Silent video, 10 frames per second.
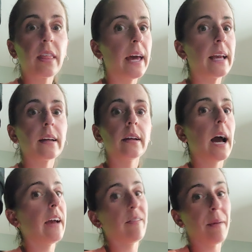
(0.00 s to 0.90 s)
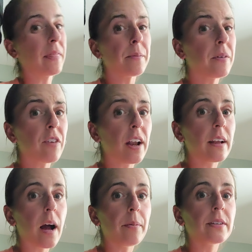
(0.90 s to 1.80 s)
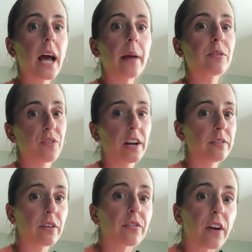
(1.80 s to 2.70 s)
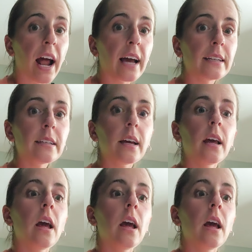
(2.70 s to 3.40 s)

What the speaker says: Like I've met them a couple of times, friend of a friend.